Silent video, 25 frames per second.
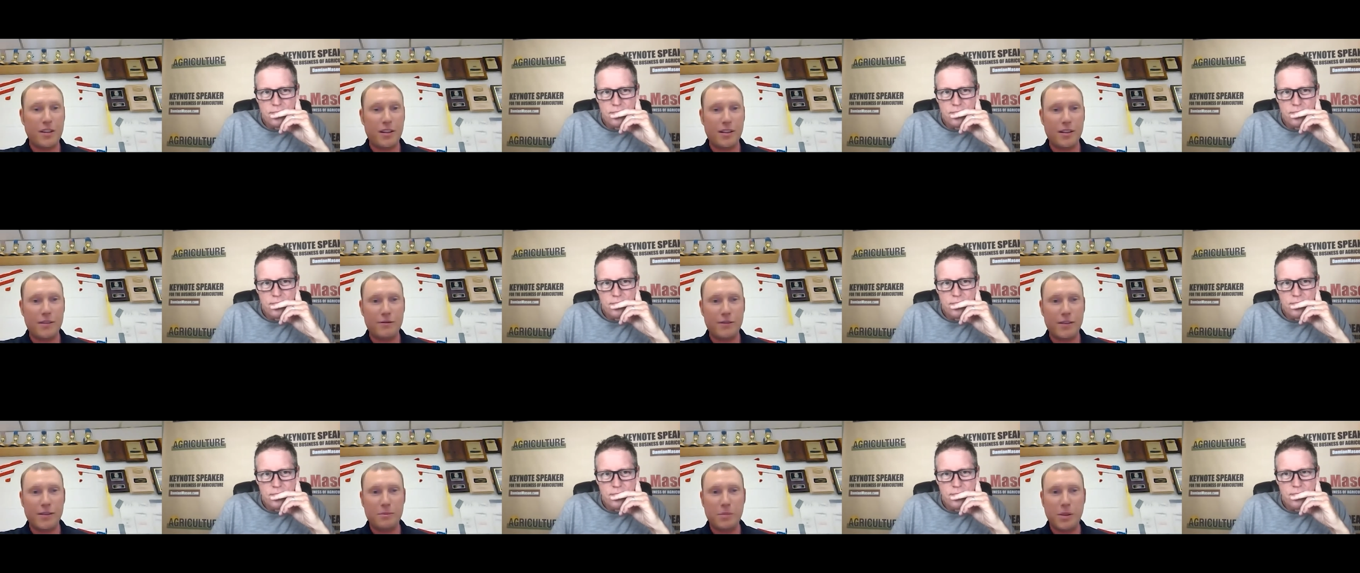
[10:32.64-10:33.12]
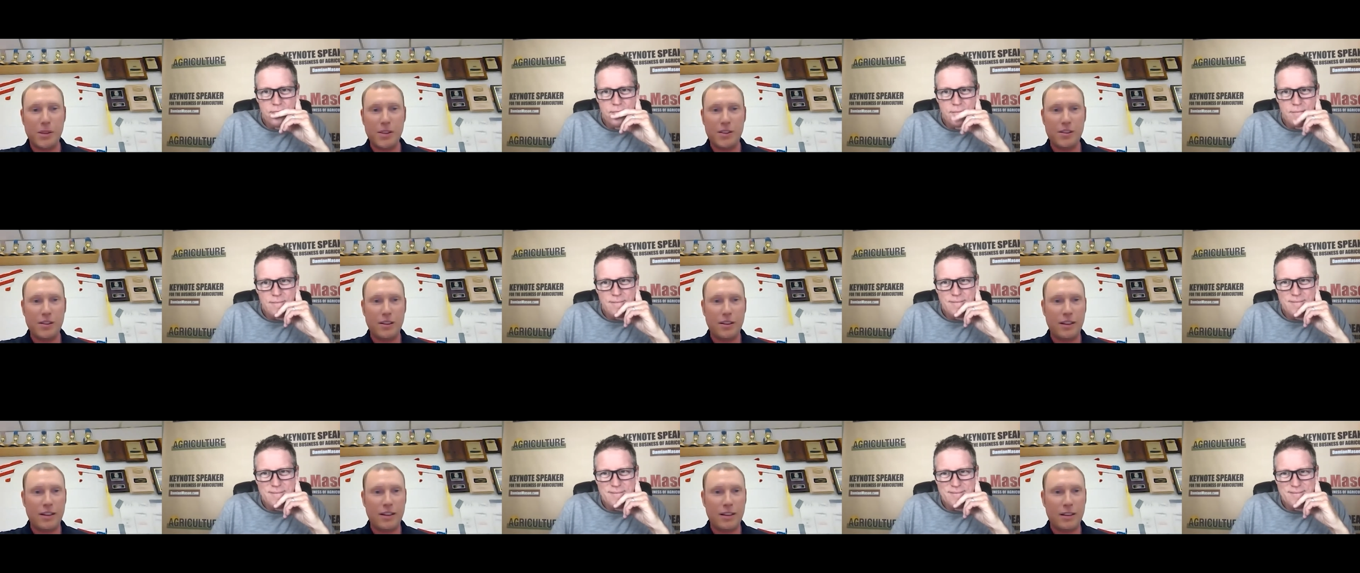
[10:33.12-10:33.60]
Speaker 1: off. I pissed
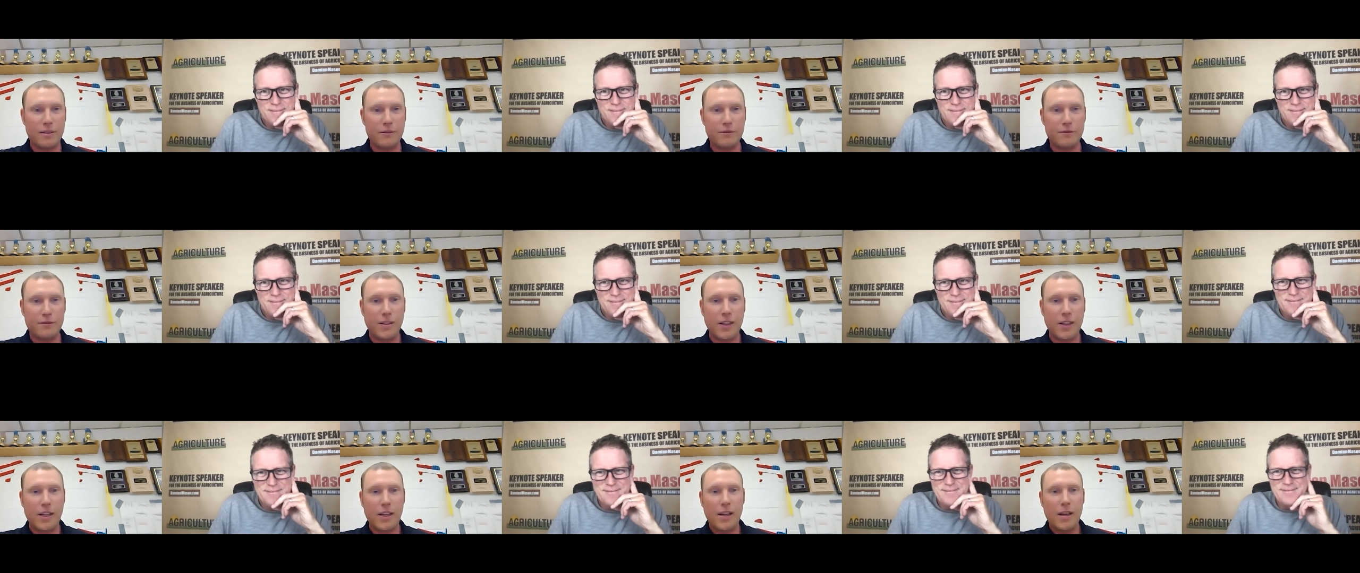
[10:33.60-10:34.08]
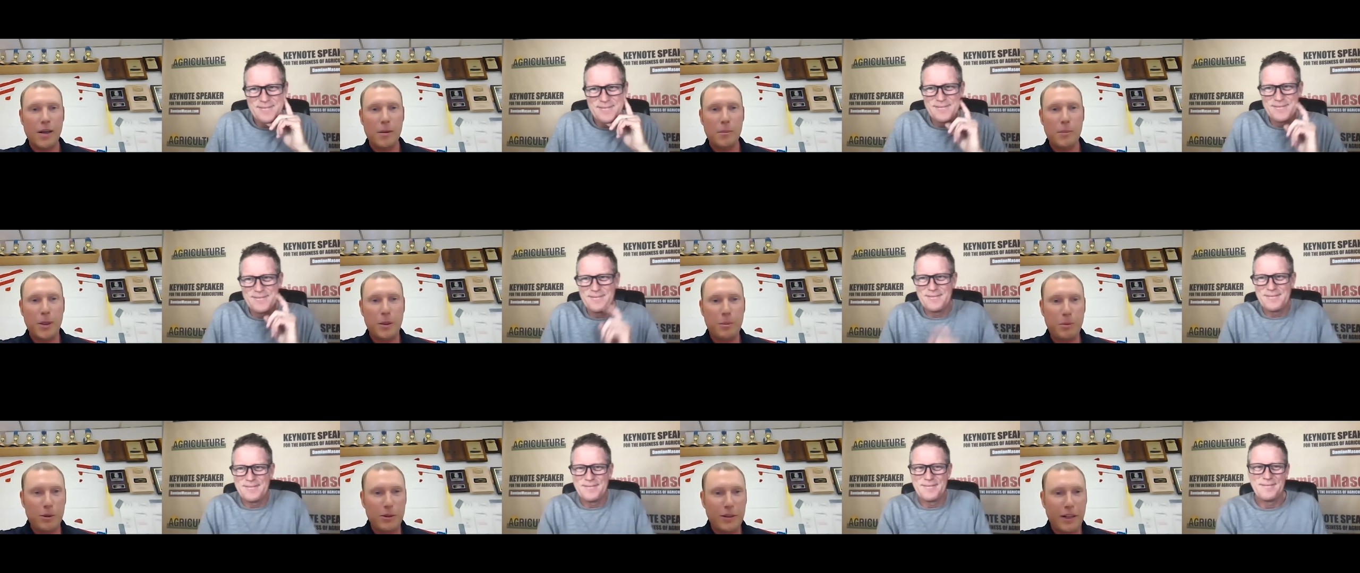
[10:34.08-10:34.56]
a lot of
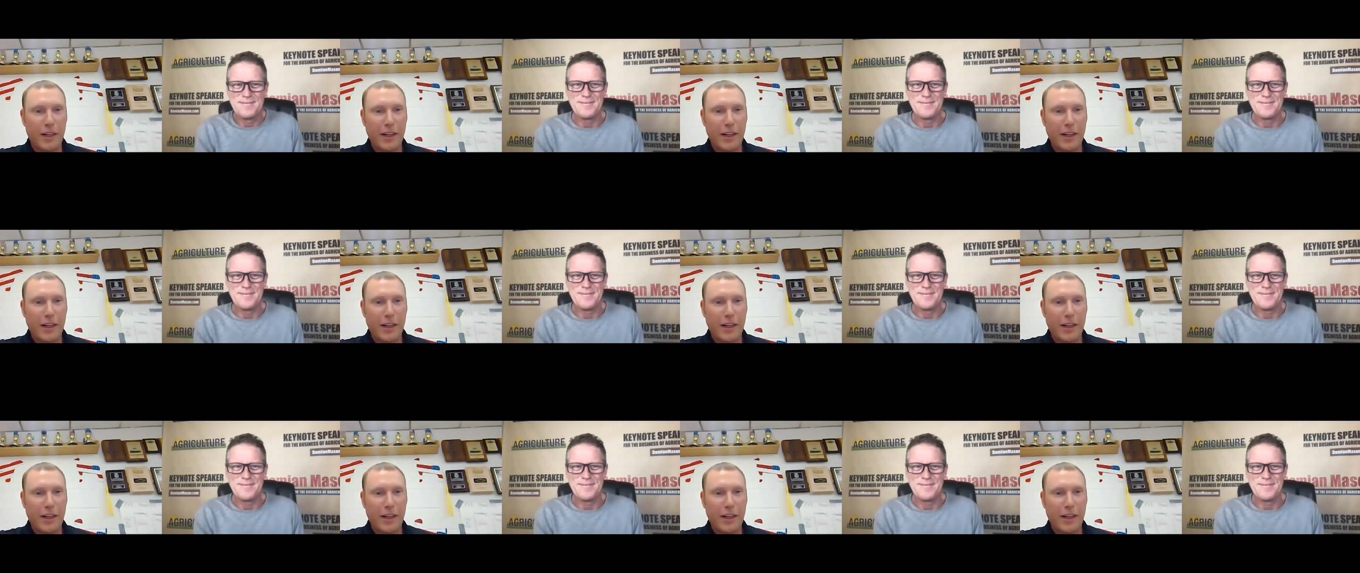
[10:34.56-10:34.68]
people in